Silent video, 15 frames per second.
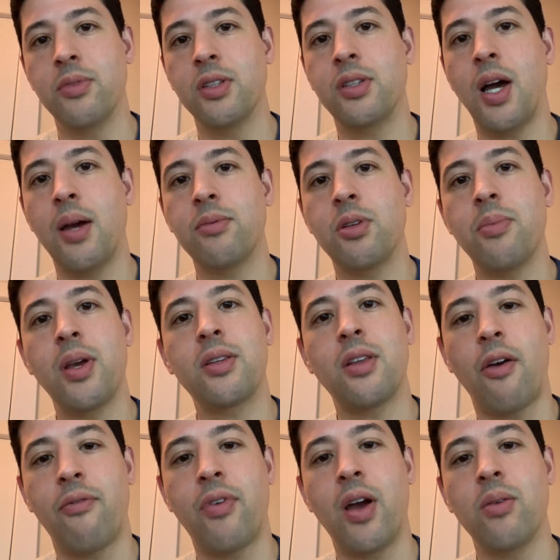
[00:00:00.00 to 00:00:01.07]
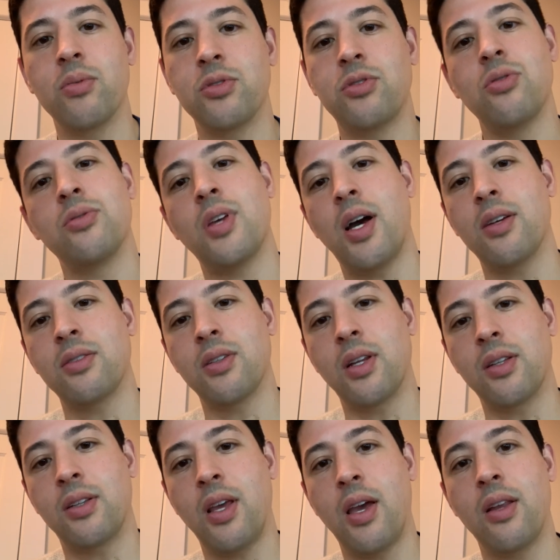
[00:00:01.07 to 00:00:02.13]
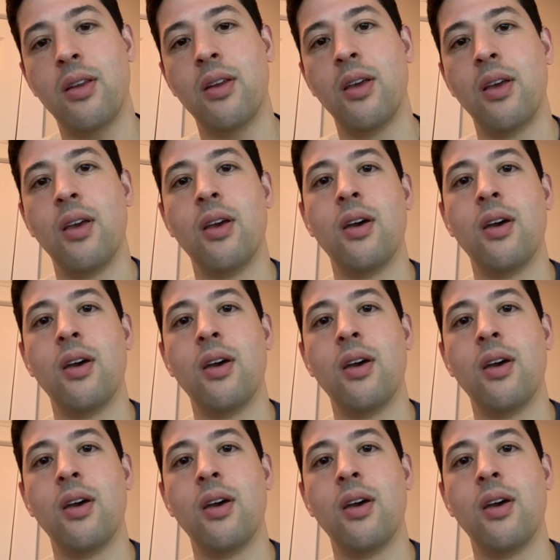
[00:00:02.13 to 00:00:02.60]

The time to make that fight was 2010.